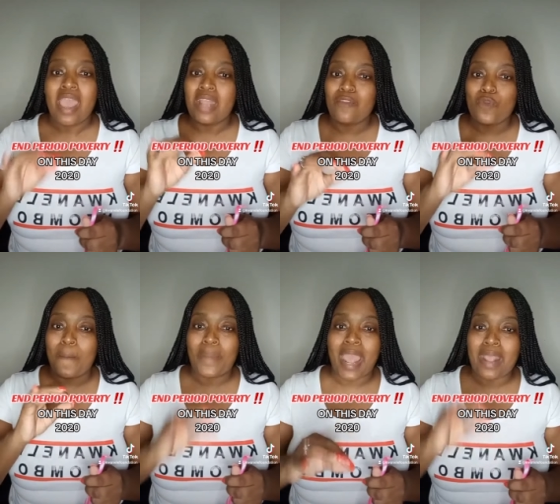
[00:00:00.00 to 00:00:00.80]
And if
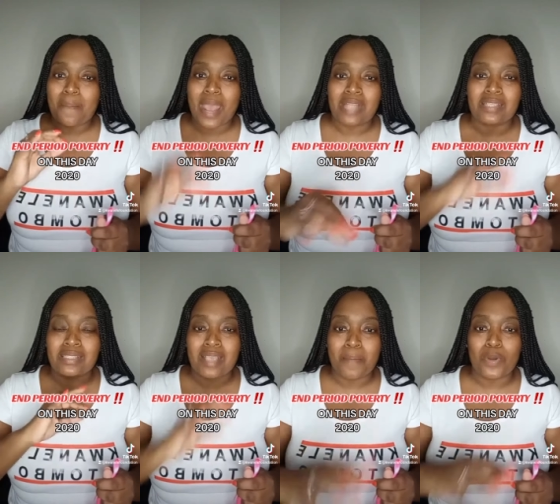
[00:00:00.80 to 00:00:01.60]
you're buying pads
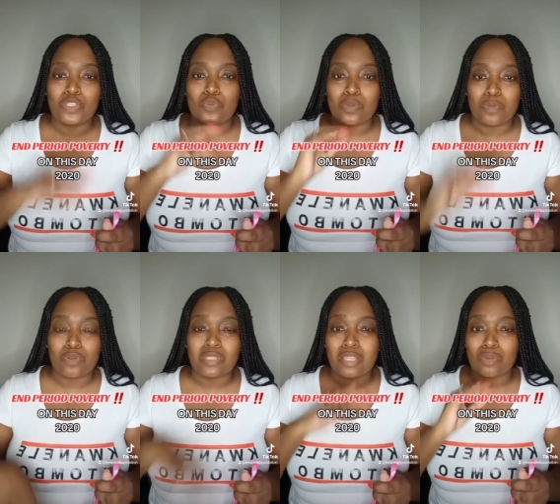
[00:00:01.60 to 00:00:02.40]
and tampons, you would be
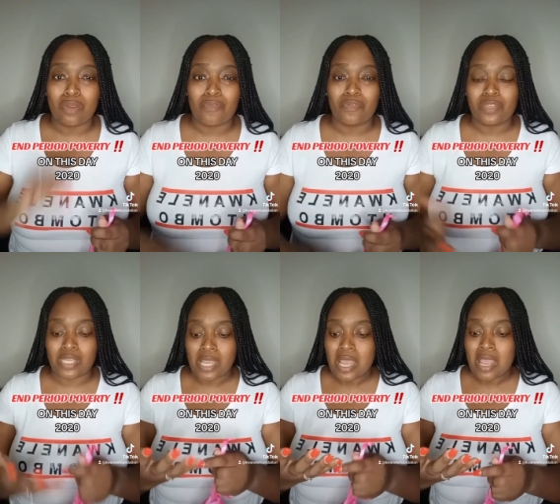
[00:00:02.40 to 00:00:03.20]
using
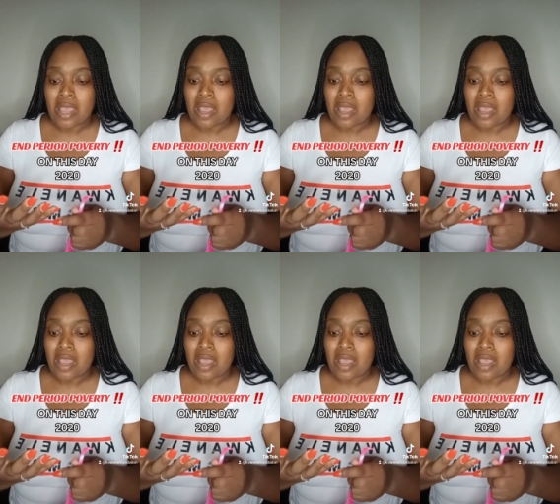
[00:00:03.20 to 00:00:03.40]
350